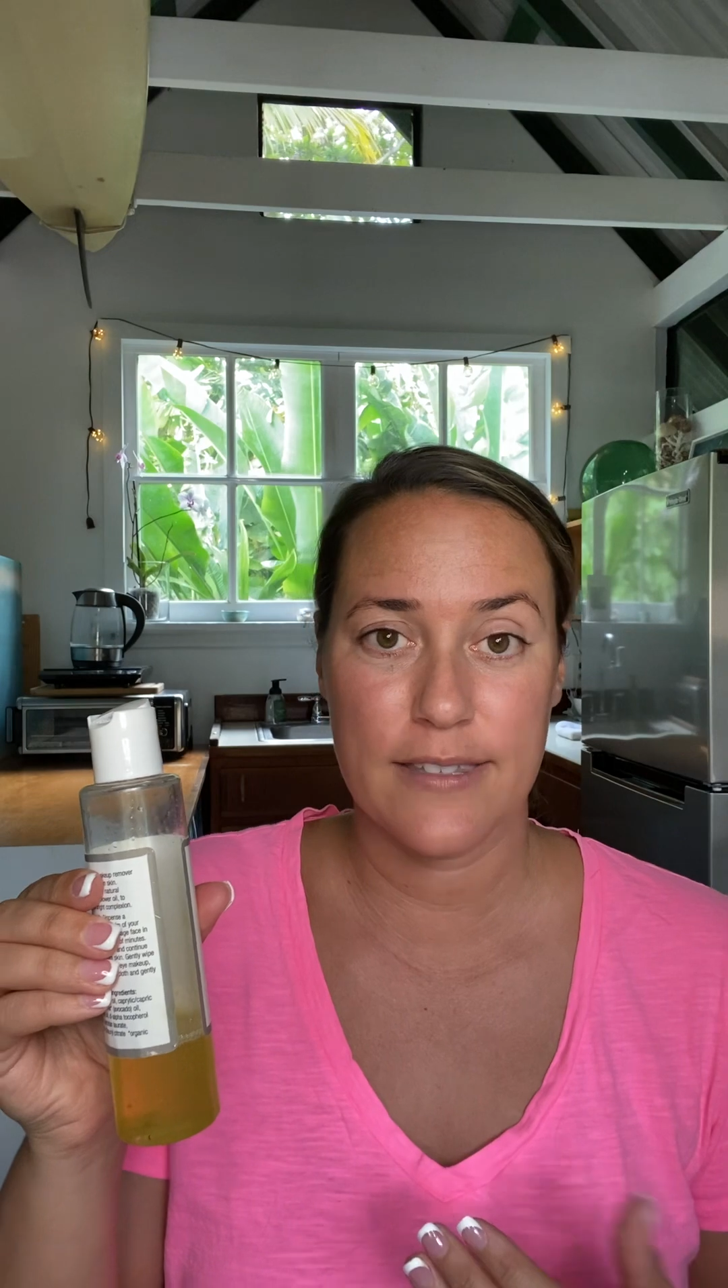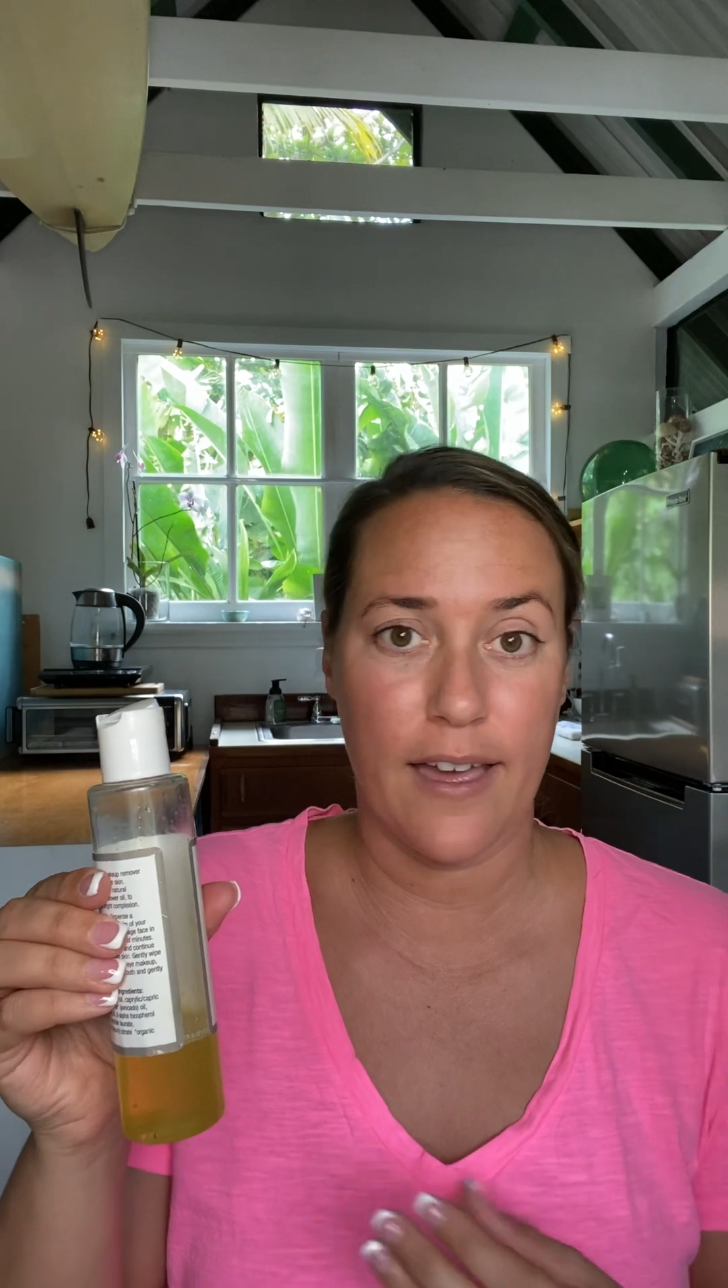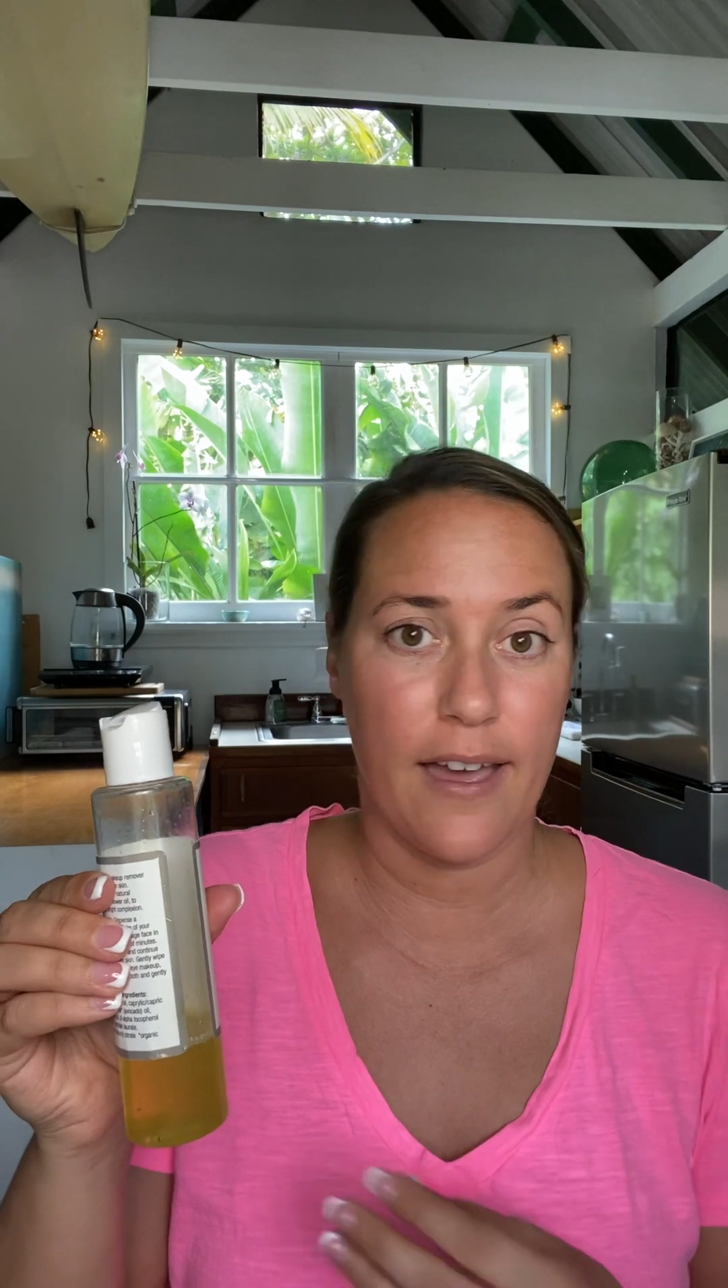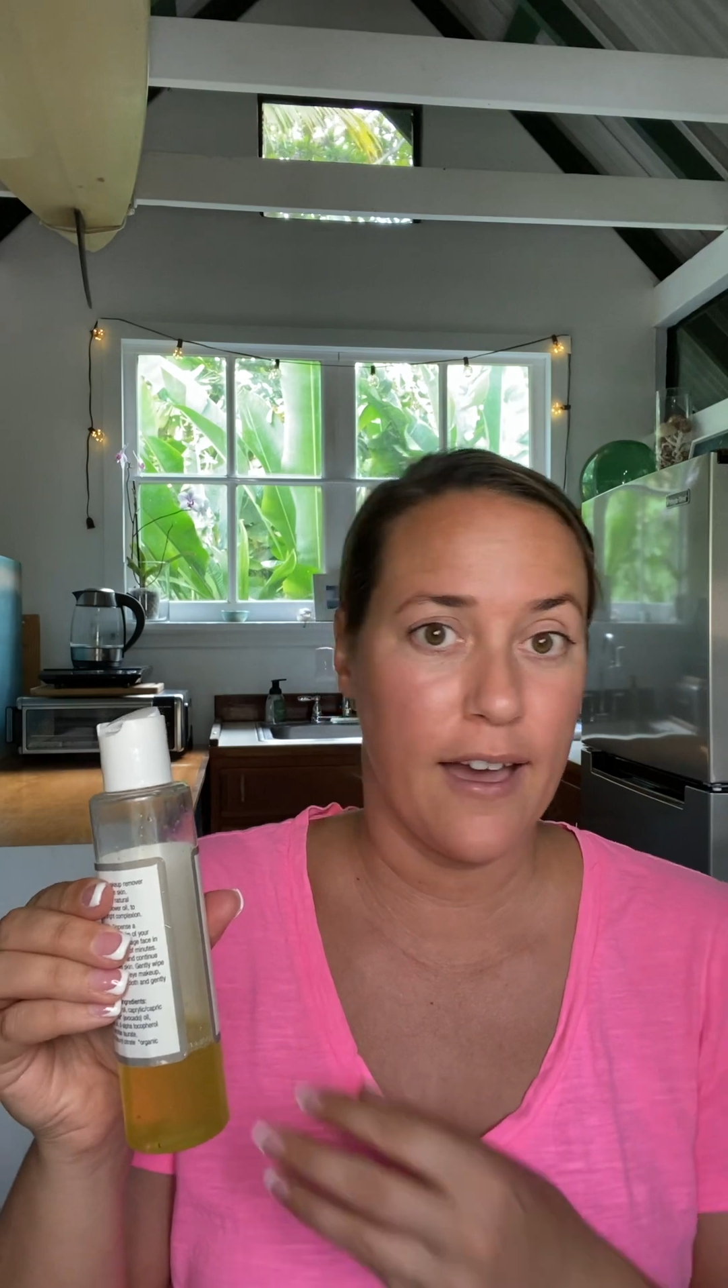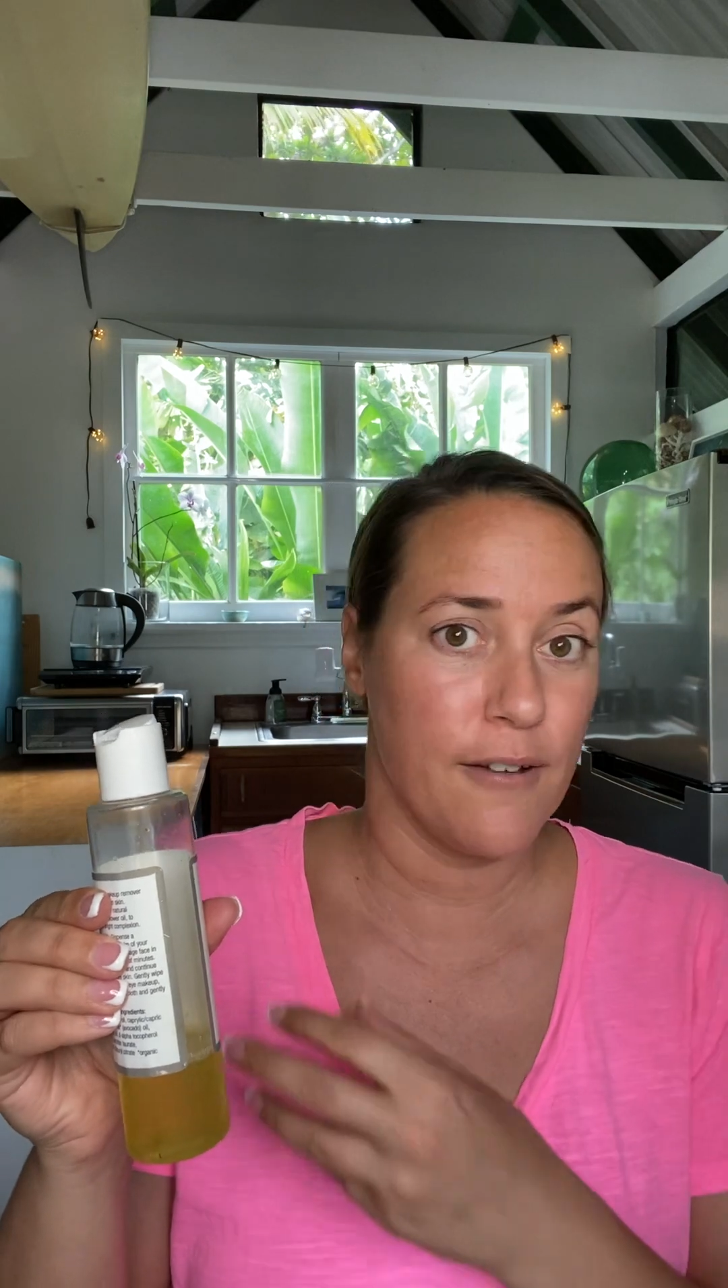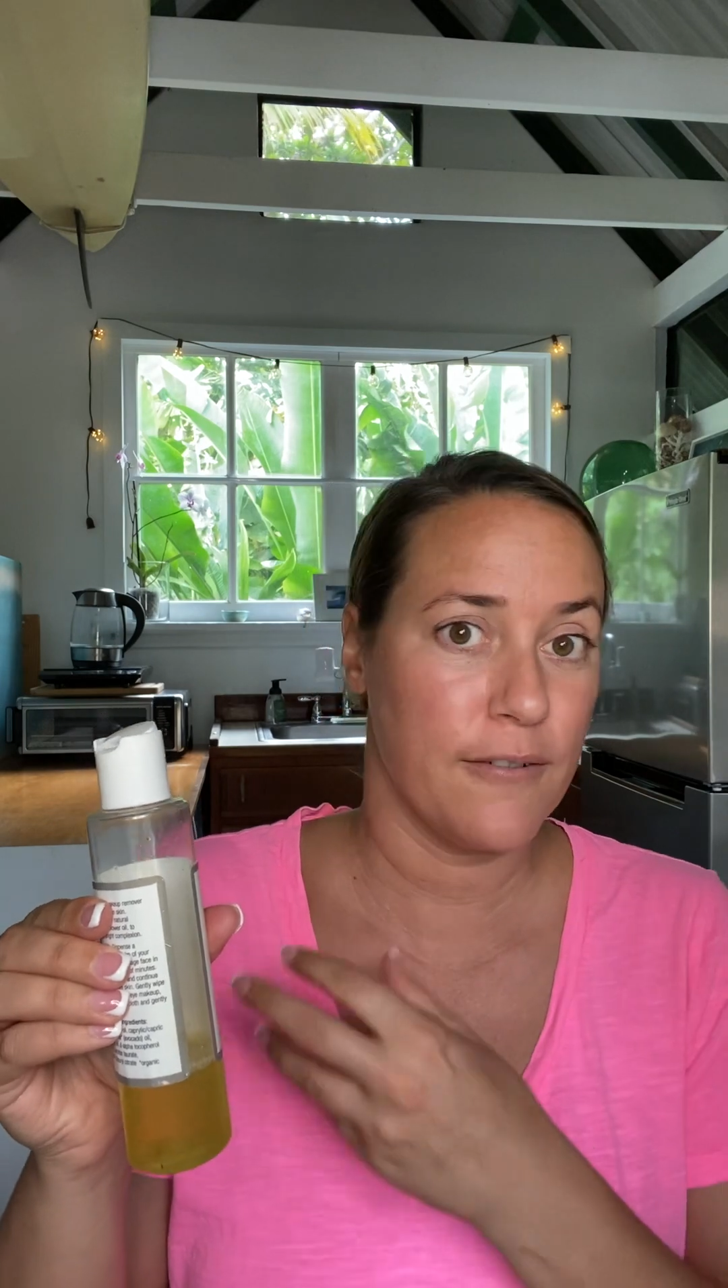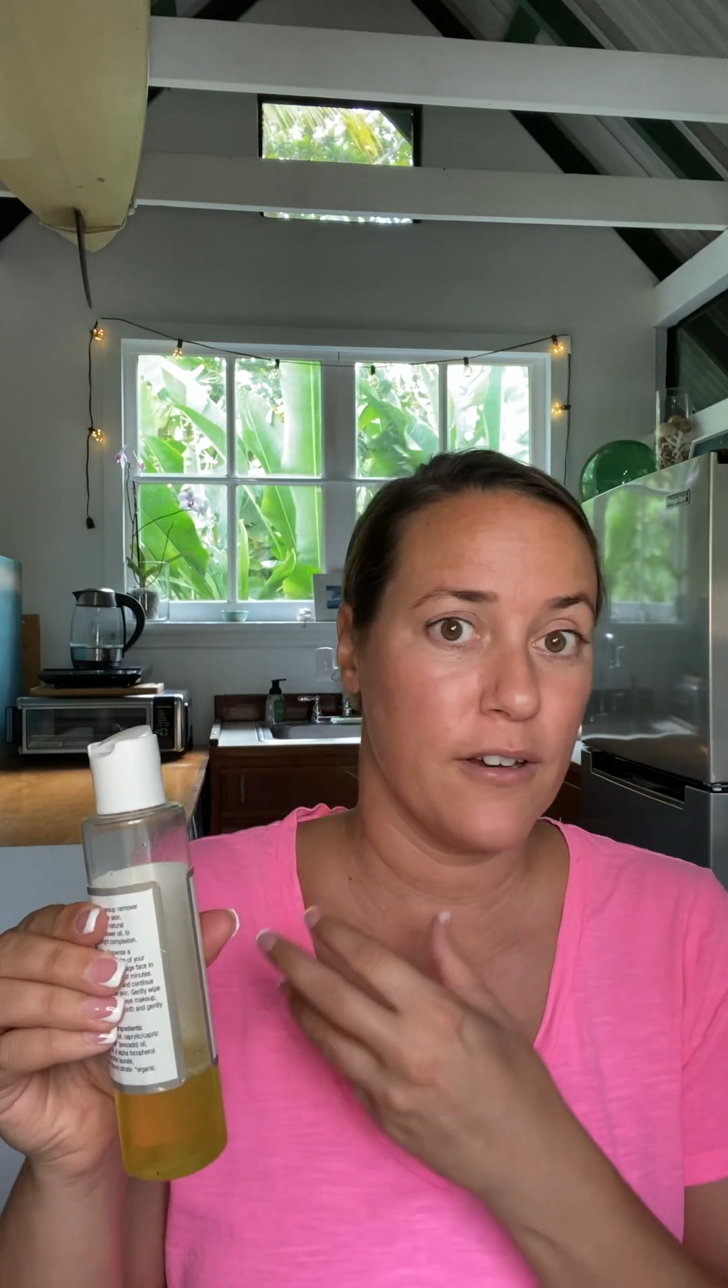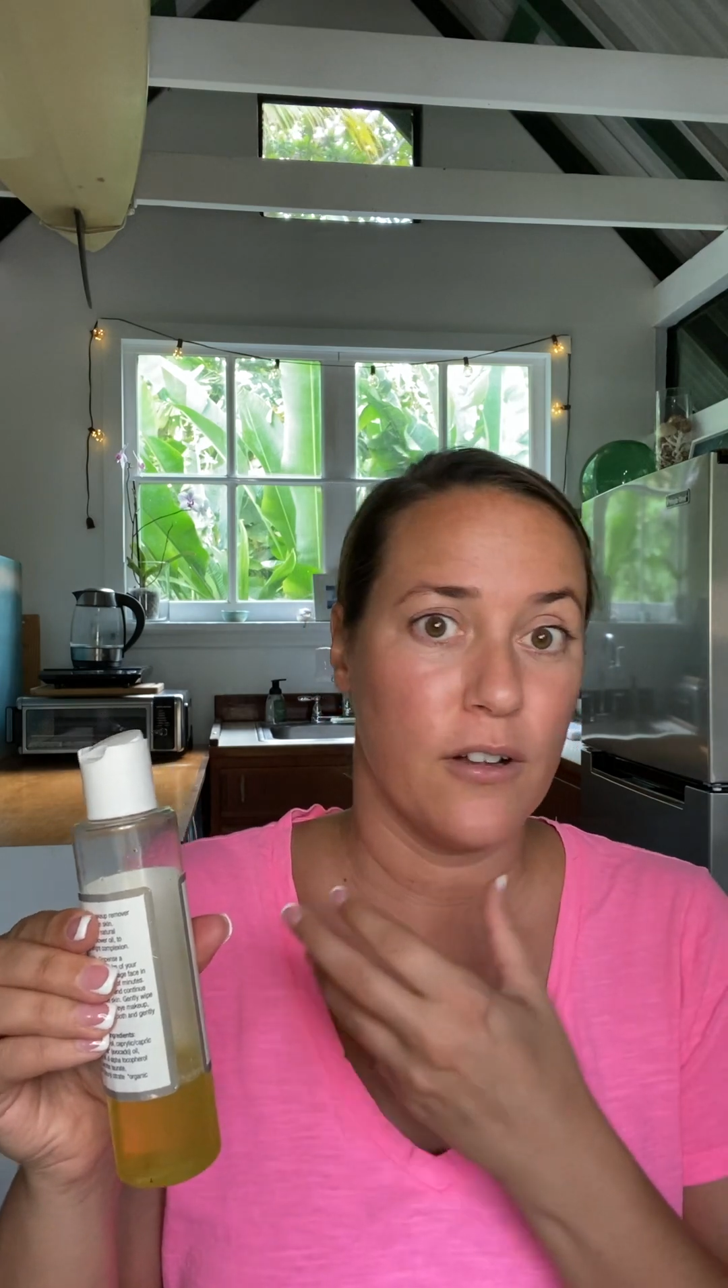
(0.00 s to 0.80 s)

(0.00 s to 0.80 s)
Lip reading: that have